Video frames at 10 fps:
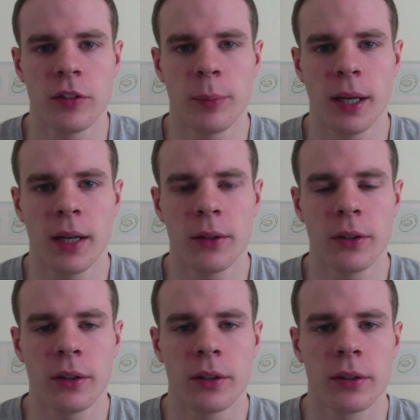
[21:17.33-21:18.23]
of my
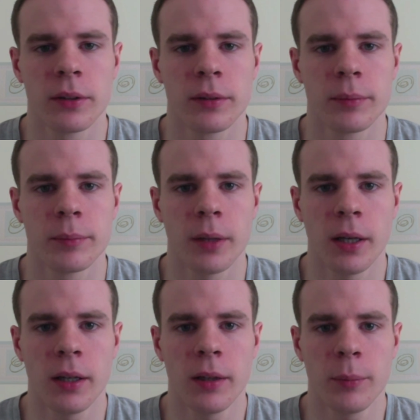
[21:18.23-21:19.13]
outlook
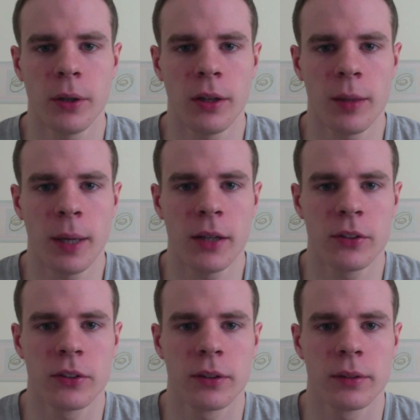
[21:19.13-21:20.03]
on
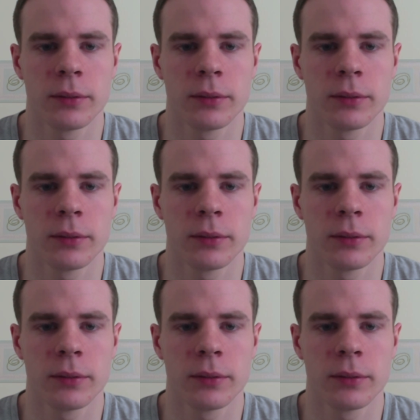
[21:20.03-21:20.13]
MS.